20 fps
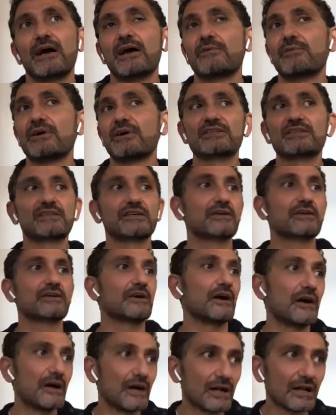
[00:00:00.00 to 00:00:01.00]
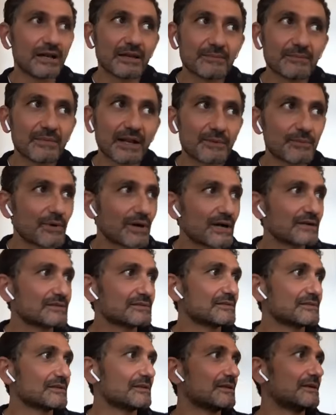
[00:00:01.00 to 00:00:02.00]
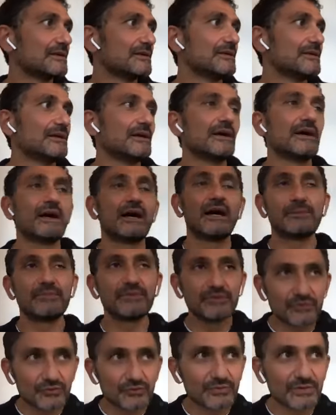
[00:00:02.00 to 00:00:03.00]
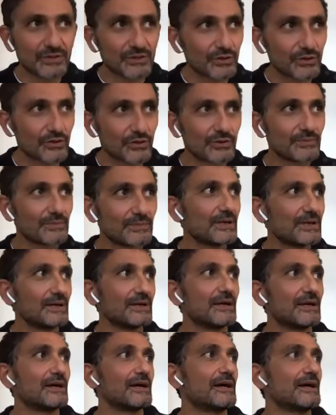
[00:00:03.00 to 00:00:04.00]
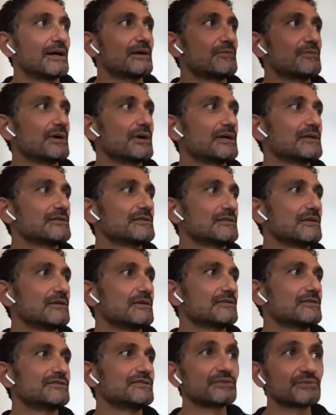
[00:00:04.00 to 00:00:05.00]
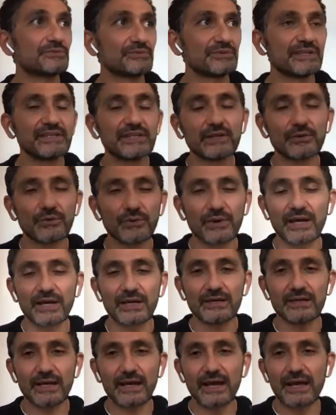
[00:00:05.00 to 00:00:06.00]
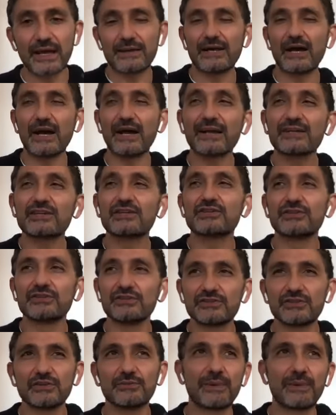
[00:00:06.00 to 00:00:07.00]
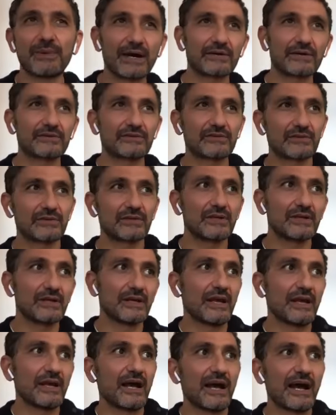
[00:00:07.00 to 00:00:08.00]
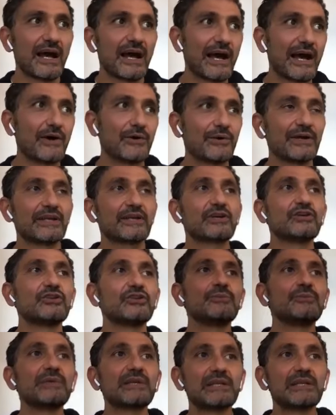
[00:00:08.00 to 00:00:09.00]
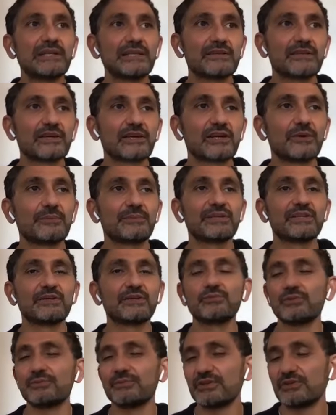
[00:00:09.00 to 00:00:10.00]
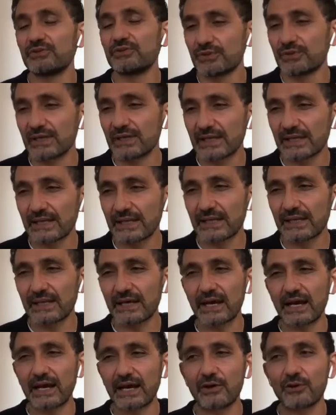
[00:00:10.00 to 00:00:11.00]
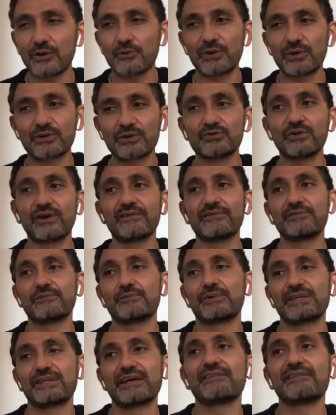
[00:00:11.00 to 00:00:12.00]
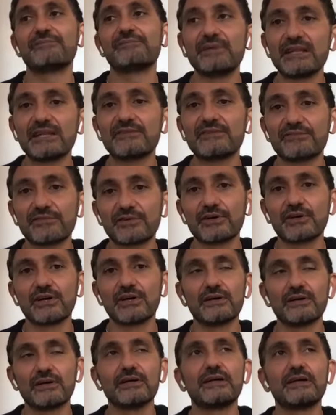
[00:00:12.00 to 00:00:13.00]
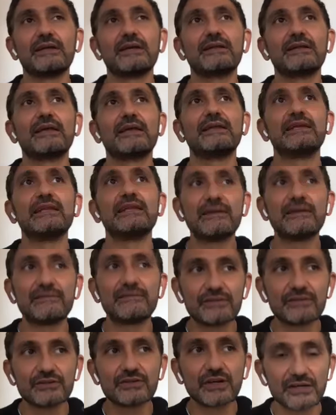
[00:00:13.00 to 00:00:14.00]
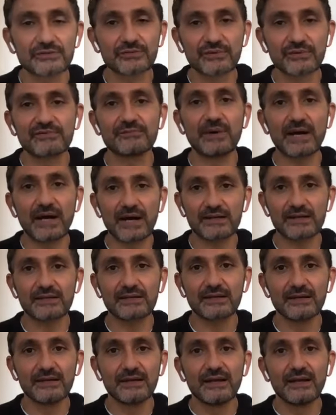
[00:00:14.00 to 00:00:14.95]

I was calm, I was happy to be home, I was serene in a way, anxious about how economically the company would be doing and what I've built for 11 years with Mark,